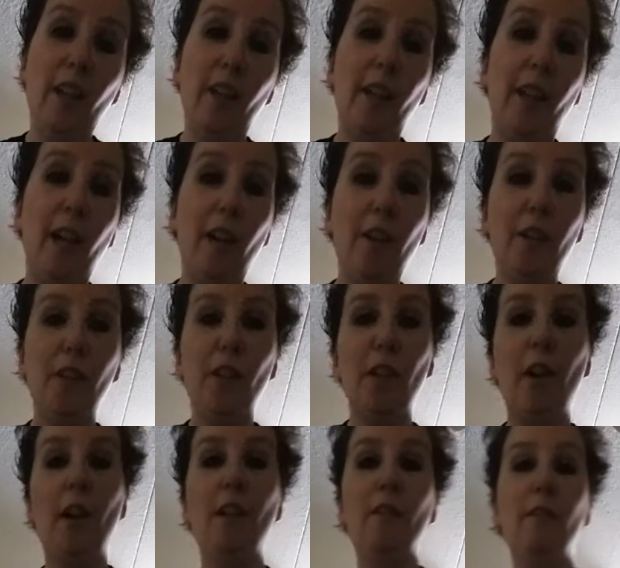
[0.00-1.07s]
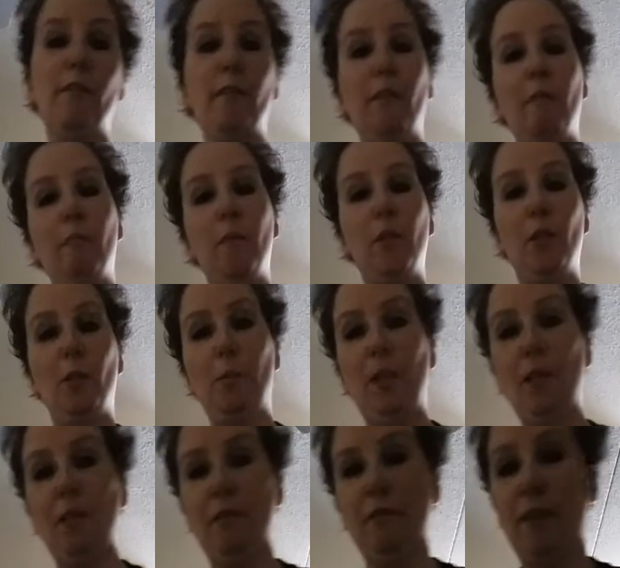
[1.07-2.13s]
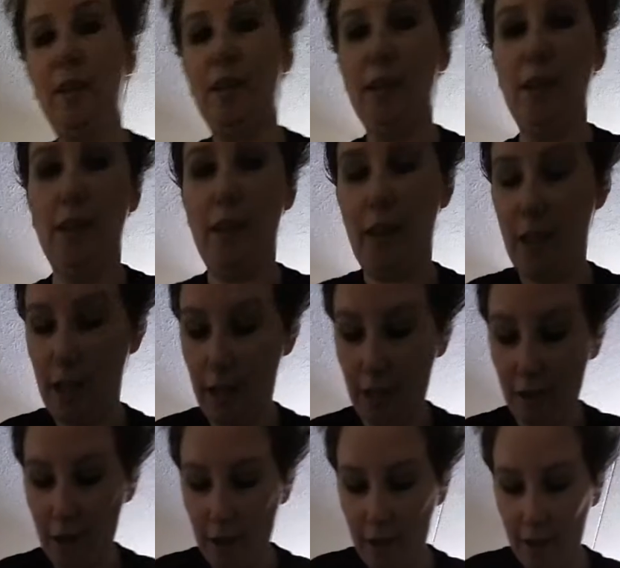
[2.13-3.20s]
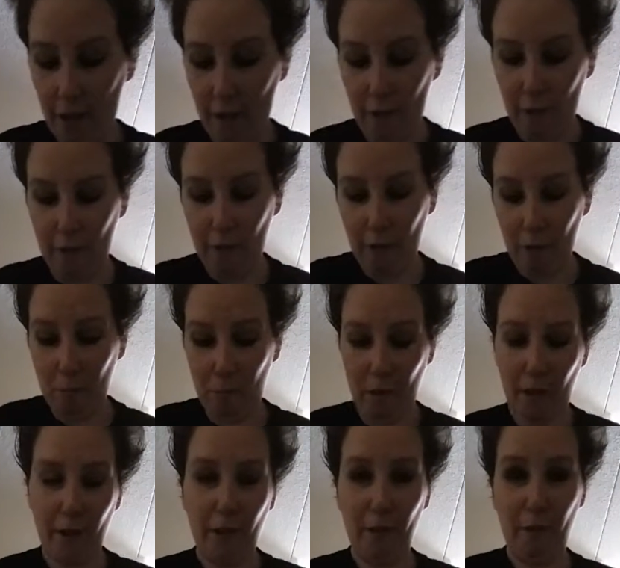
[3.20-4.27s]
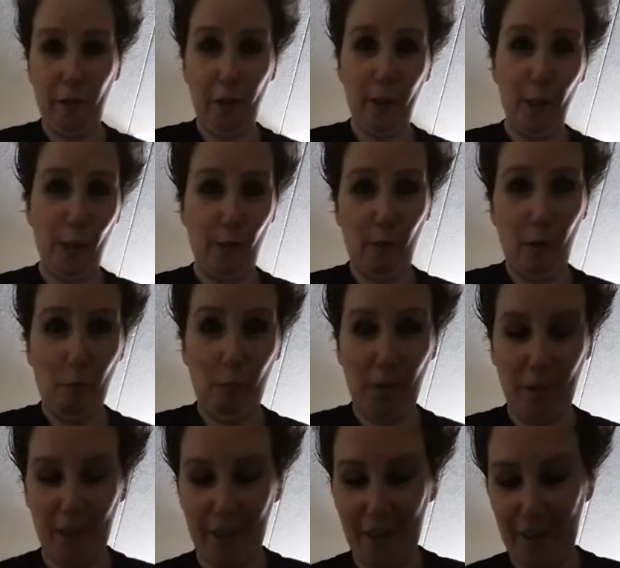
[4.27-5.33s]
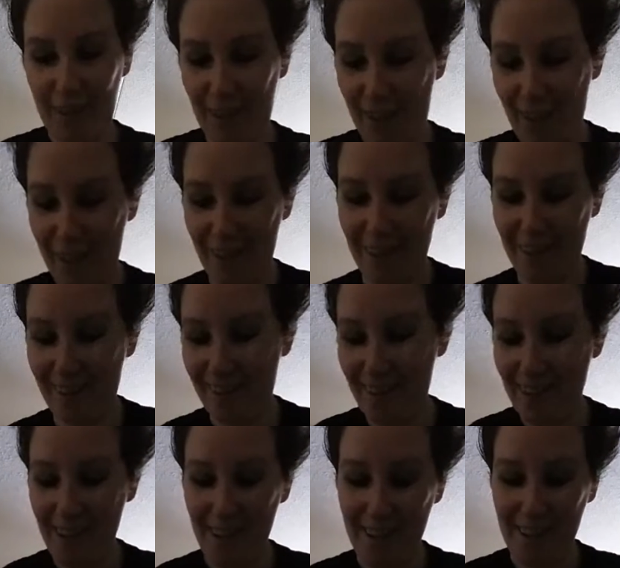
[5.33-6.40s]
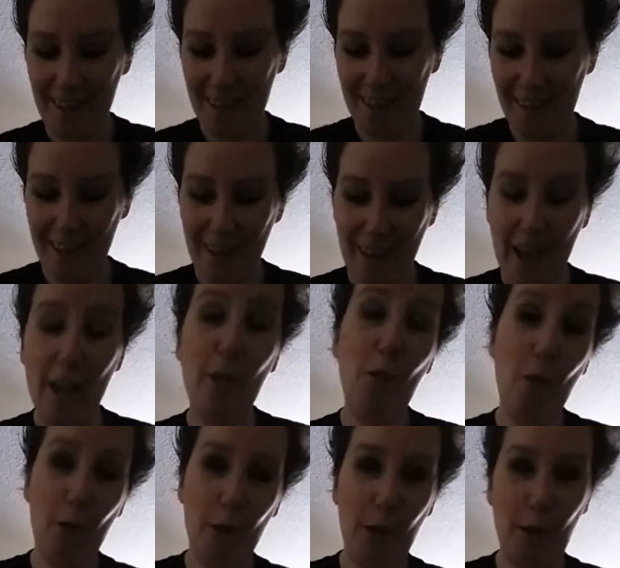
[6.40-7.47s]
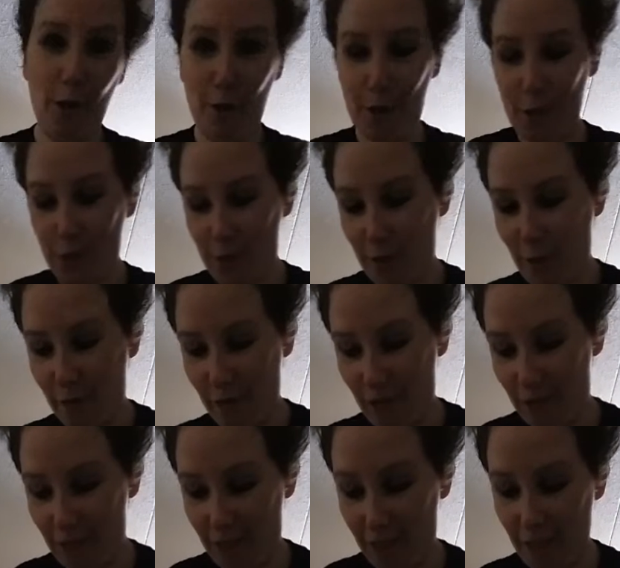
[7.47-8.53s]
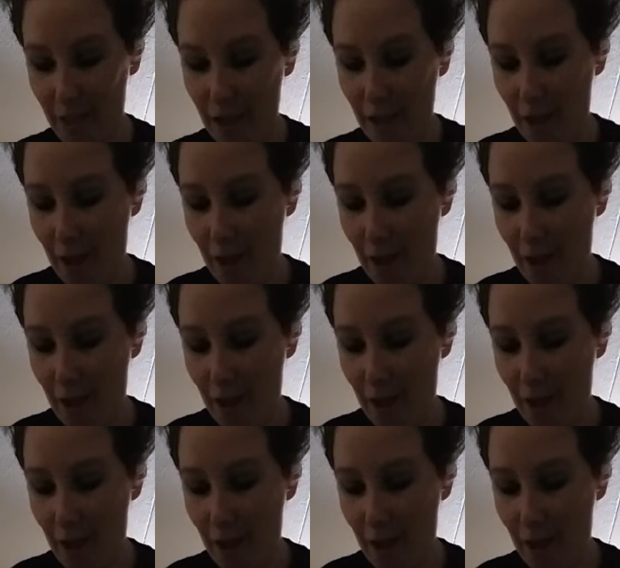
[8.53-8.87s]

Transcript: The character of Mr. Peter Vincent, the fearless vampire killer and horror host, obviously,